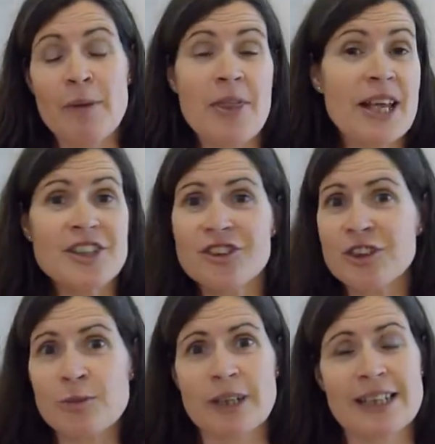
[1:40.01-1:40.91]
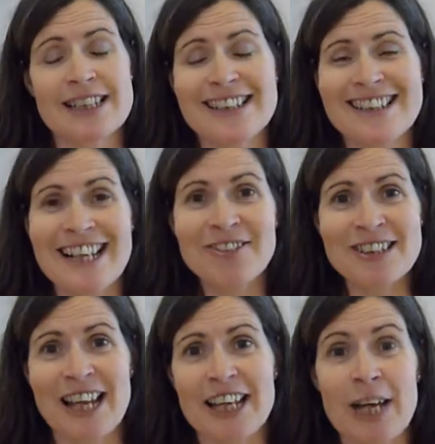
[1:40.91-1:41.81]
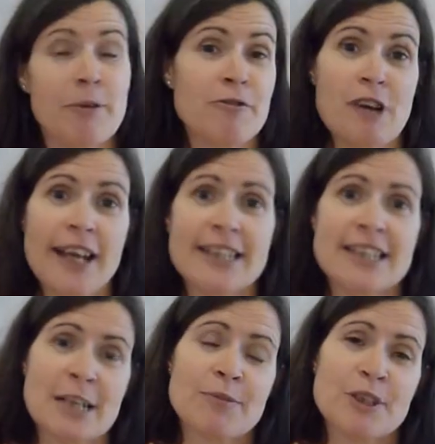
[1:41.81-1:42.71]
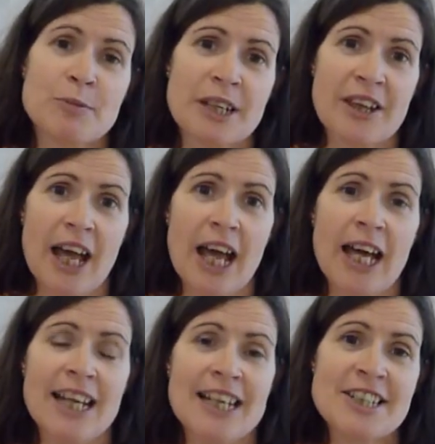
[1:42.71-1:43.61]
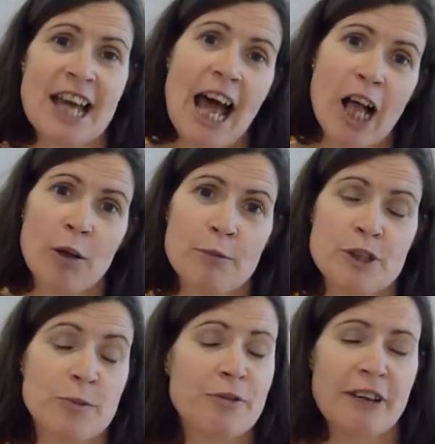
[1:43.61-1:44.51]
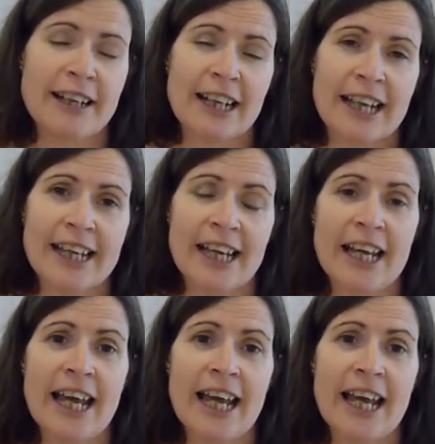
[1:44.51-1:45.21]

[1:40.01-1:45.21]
And that's just what it sounds like. I'm a friend, I'm somebody there to help, to be friendly.